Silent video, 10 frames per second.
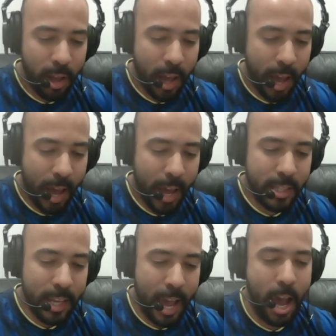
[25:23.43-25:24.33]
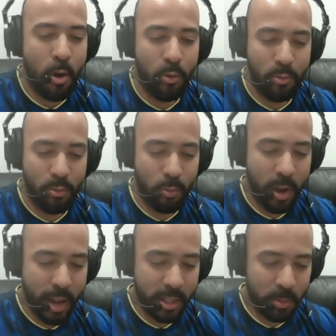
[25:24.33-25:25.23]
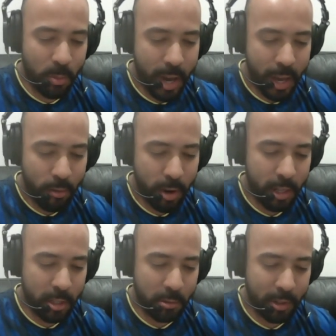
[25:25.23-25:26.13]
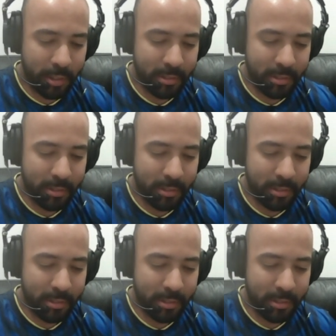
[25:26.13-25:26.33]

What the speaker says: and out. Where's my credit screen?